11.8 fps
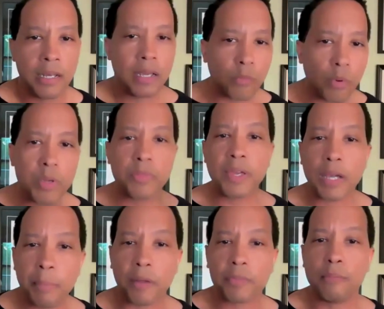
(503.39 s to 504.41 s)
I think when we think
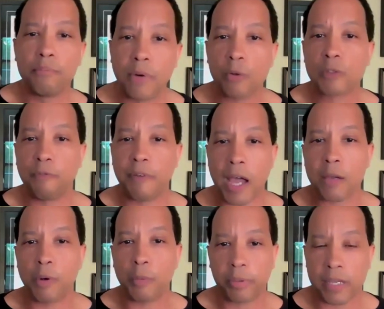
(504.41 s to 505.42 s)
about the most
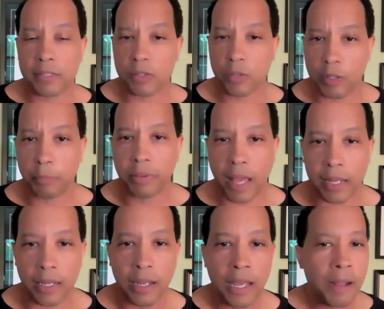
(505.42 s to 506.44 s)
valuable places on the
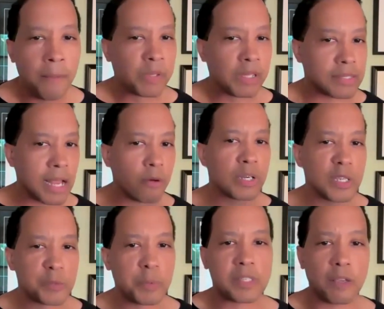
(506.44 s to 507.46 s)
planet, it's not really
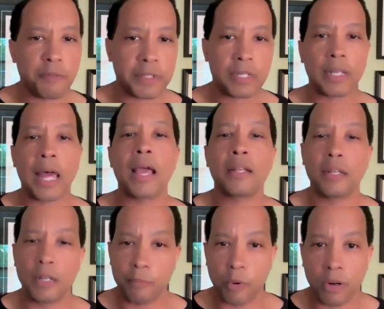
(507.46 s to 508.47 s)
specific to land
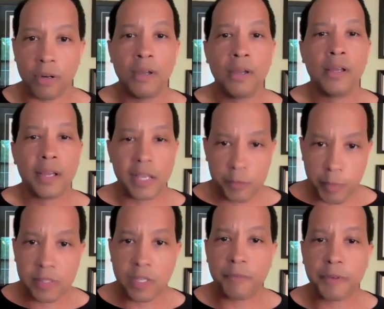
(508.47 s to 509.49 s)
anymore. It's
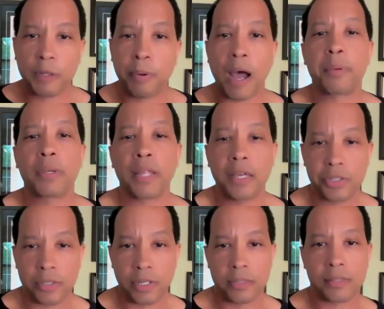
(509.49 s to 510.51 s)
specific to
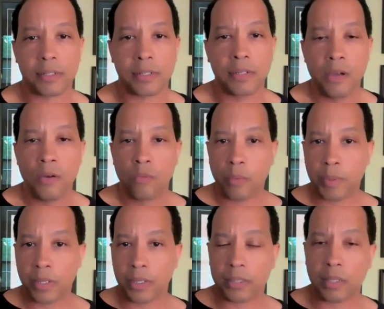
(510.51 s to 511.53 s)
population density. When
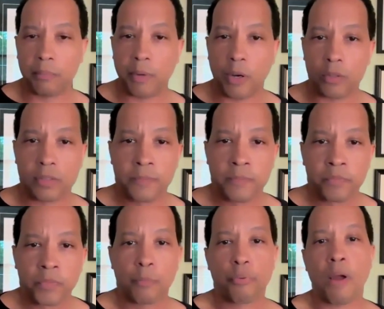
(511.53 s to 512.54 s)
we look at the most
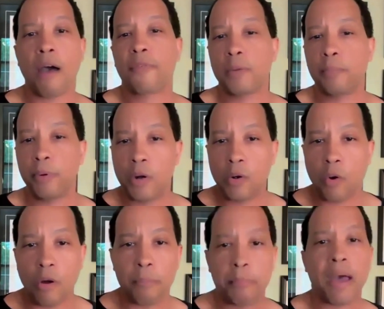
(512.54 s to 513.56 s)
profitable
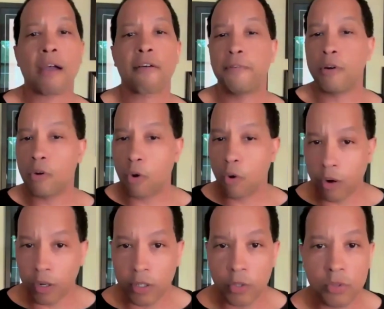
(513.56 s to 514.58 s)
or impactful or
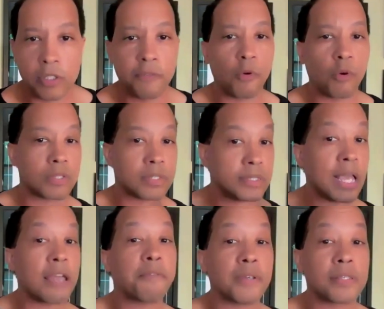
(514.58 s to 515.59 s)
inclusive or
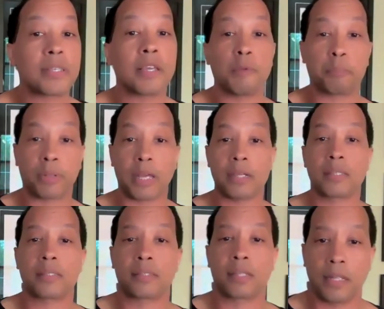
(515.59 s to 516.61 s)
safest even
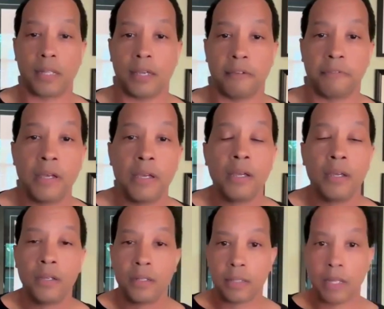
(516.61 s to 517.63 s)
places to live,
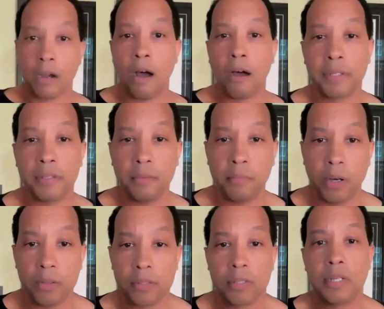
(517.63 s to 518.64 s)
they are often the
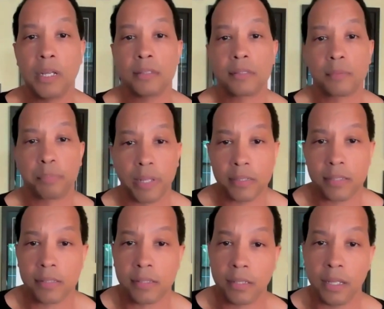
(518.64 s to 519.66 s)
most dense
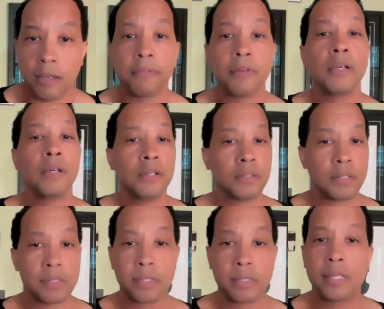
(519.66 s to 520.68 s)
places to live.
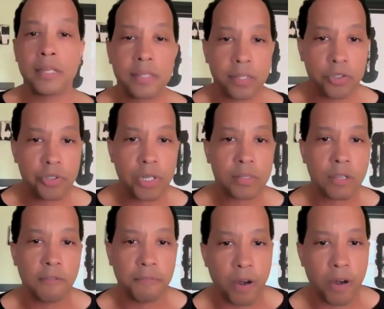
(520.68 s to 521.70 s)
The statistics just
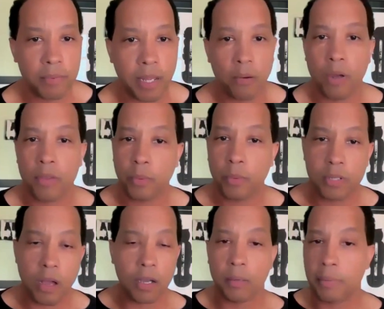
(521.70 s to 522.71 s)
confirm that, whether we're
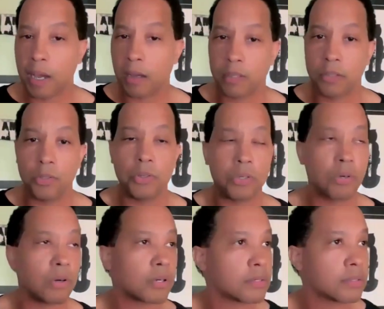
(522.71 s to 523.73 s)
talking about the New
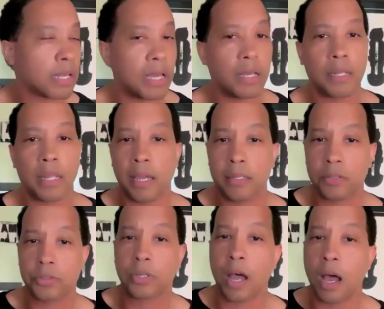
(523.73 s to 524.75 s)
Yorks or the LAs or
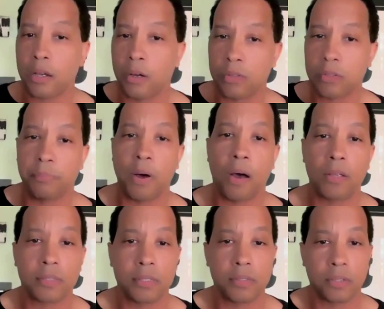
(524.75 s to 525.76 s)
Chicagos or
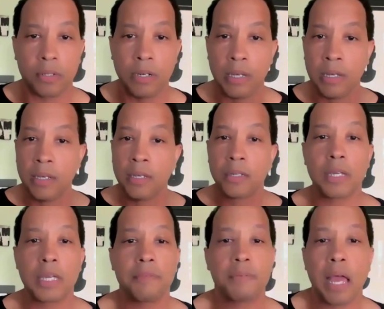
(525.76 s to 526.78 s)
Bostons or
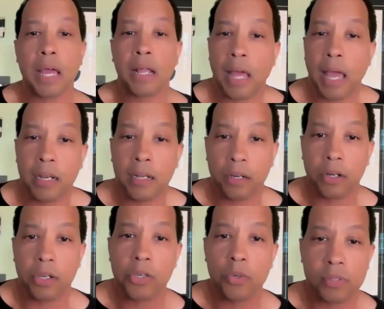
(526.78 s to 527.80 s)
even Atlanta or
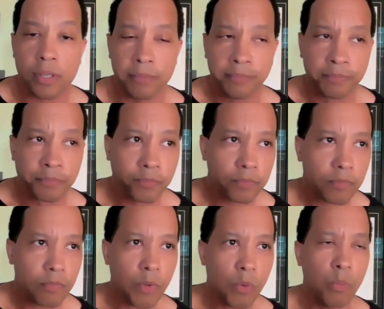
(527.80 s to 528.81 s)
Houston.
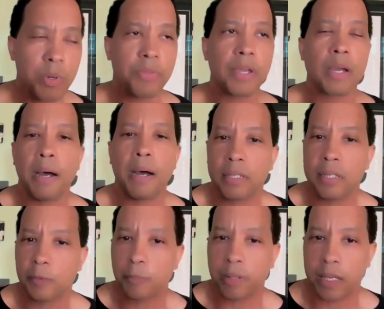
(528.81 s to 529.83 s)
When we think about
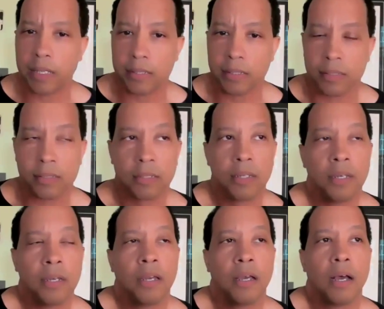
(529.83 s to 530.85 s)
these places,
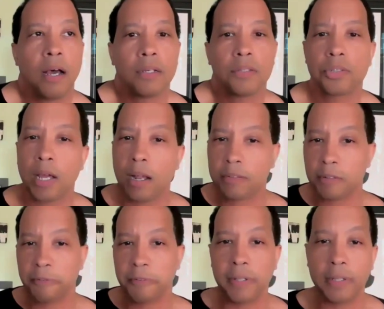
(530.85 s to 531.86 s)
shout out to
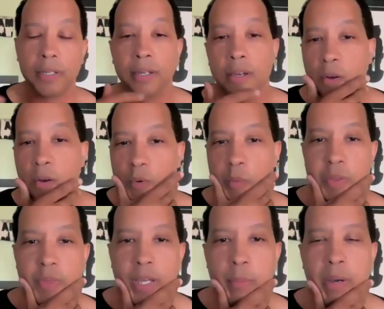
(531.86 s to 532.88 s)
Philly, when we
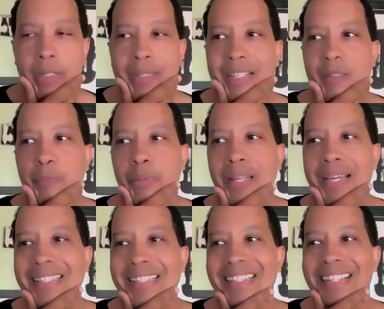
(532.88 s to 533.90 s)
think about these
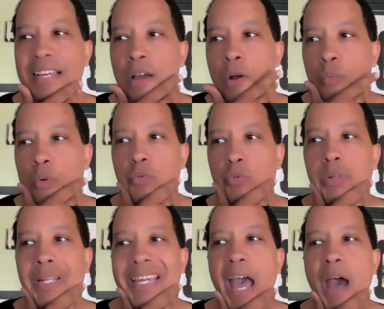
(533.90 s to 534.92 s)
places, what's
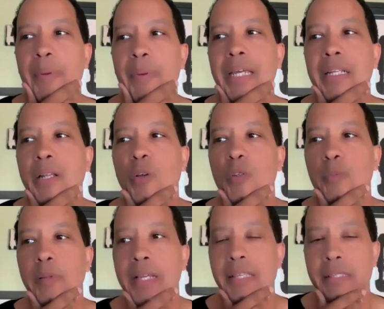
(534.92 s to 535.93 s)
really happening in those
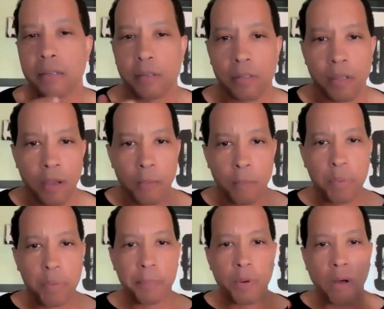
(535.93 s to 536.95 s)
places are
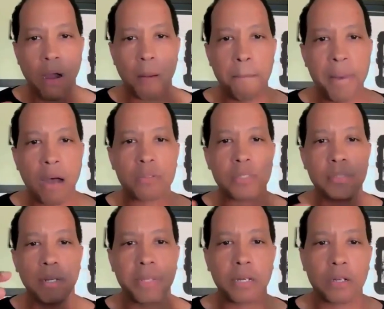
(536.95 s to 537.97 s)
people are bouncing
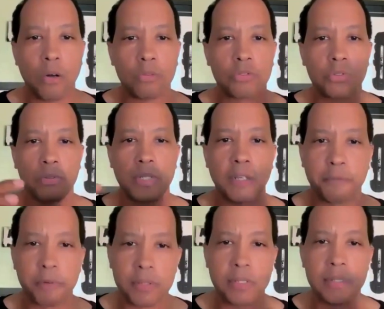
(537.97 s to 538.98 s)
up their cultural
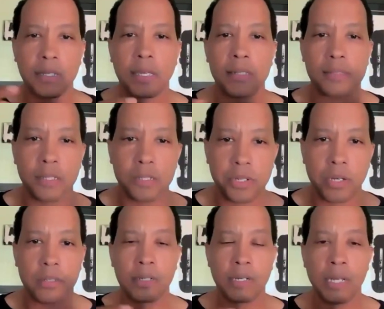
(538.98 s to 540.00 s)
differences against each
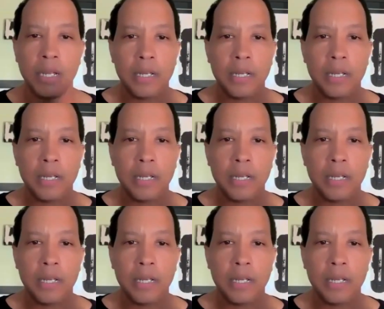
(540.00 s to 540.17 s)
other.